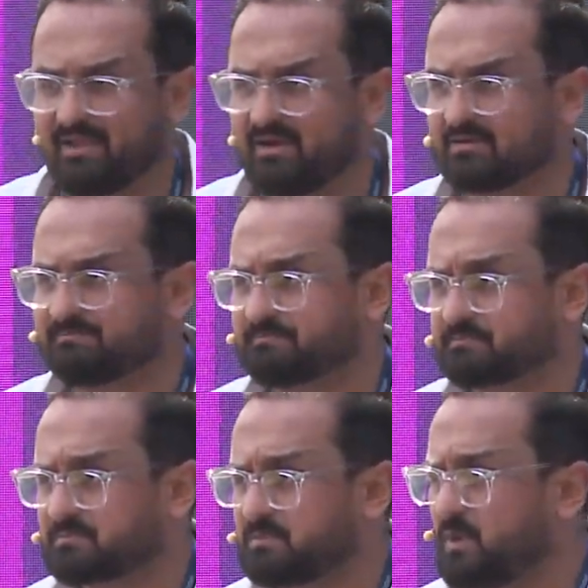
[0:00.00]
her
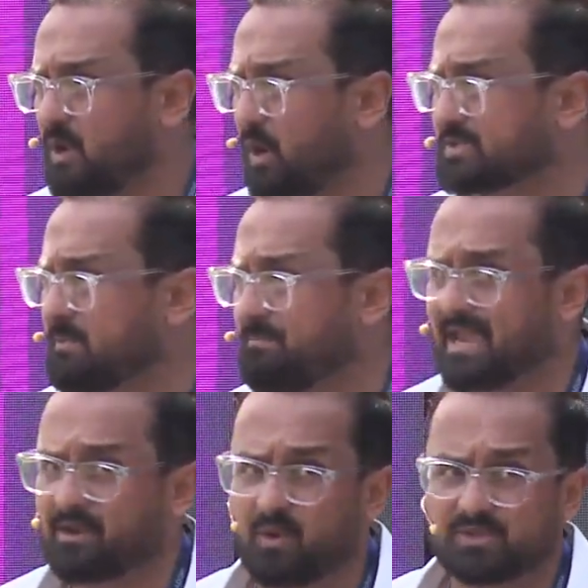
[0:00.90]
awesome
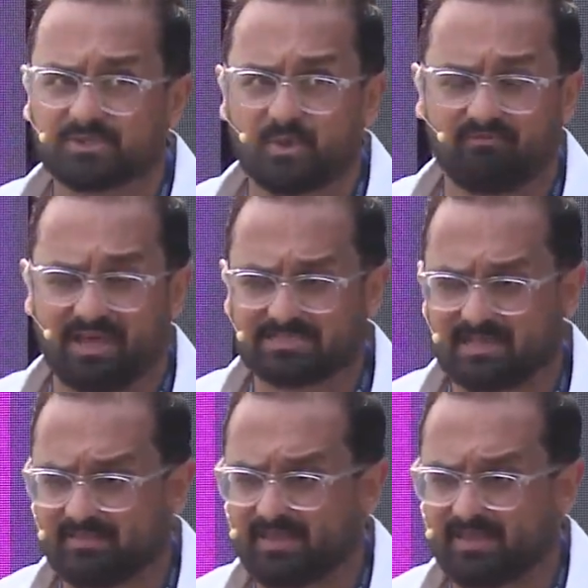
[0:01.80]
baked goods to events like